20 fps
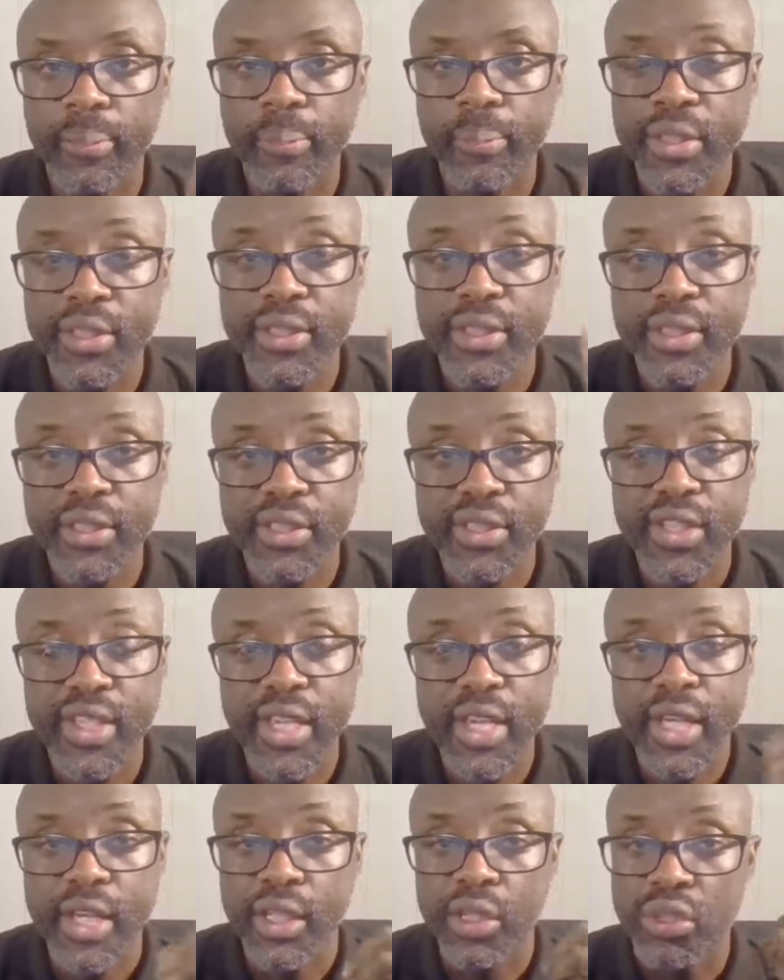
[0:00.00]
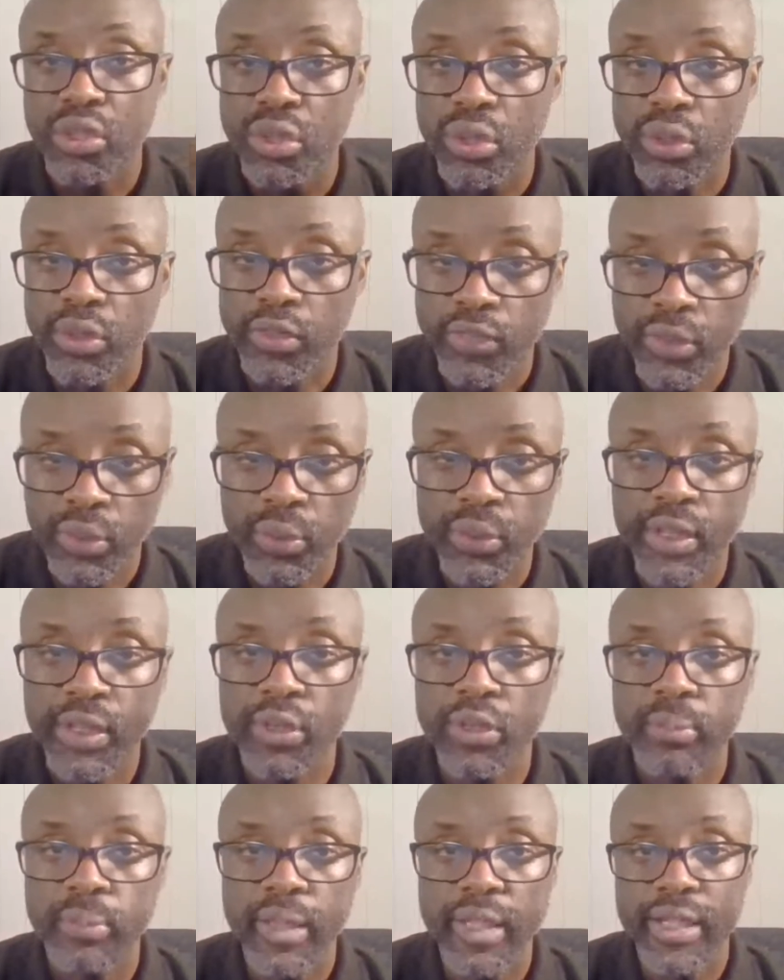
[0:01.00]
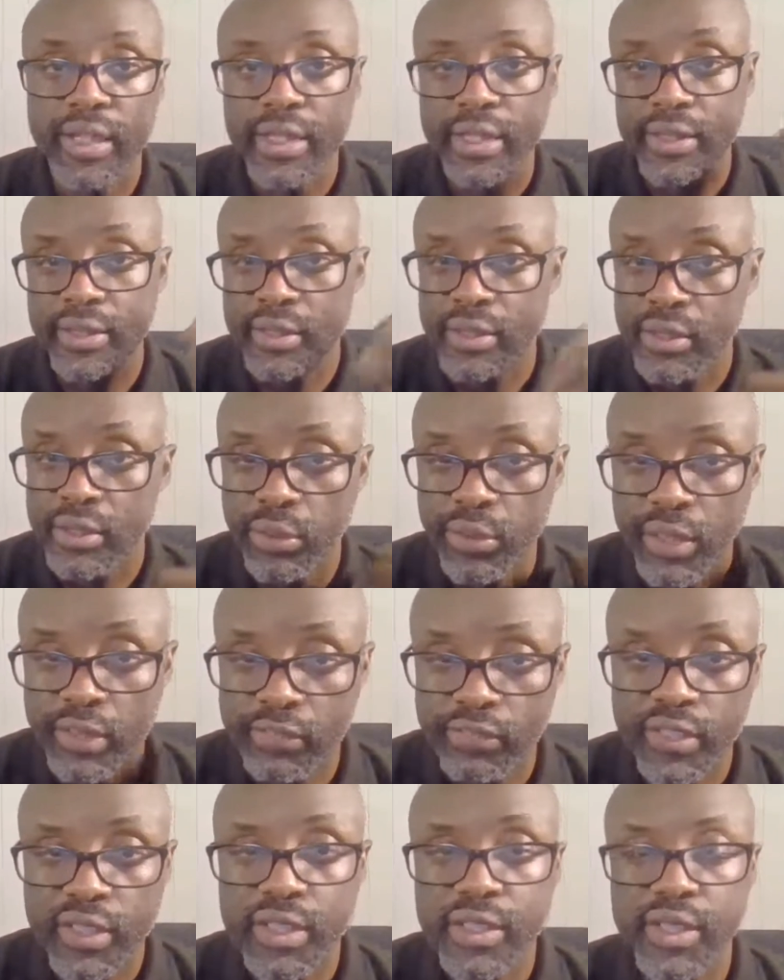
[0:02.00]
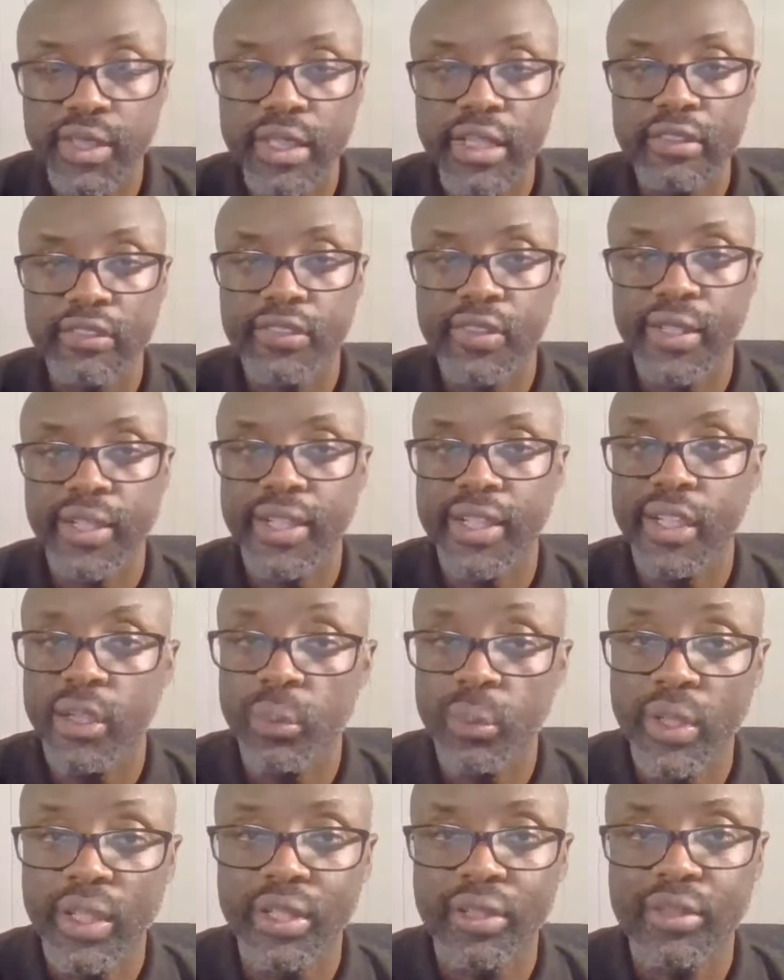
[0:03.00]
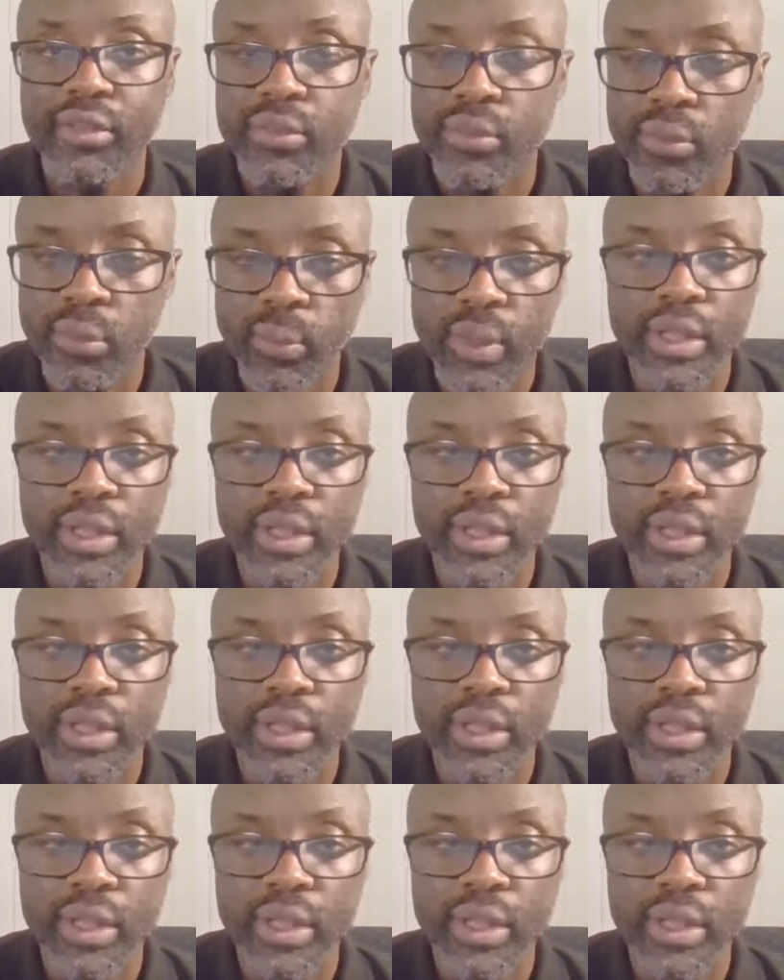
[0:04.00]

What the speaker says: business. So if you're looking to buy land or invest in Africa, well,